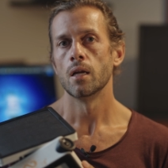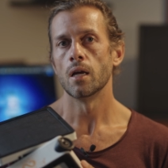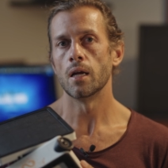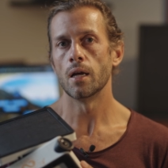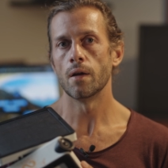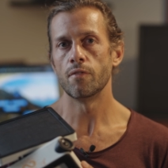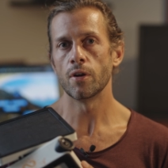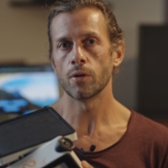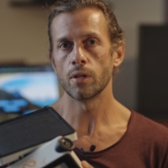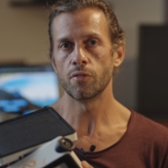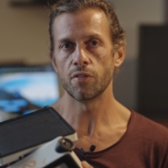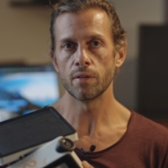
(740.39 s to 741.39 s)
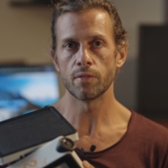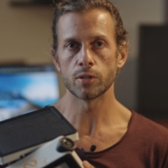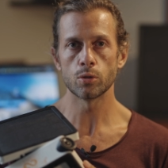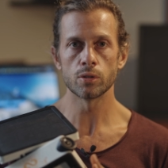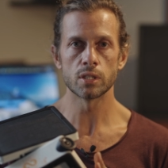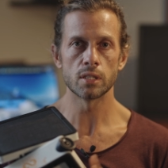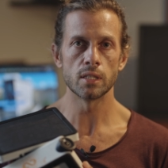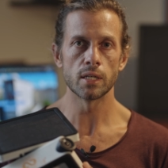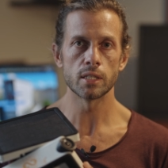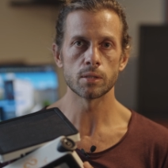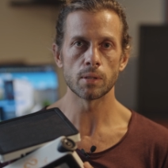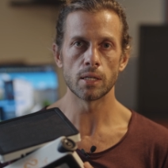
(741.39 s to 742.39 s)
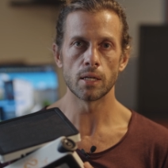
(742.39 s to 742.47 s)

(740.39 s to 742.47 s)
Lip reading: The only thing to consider is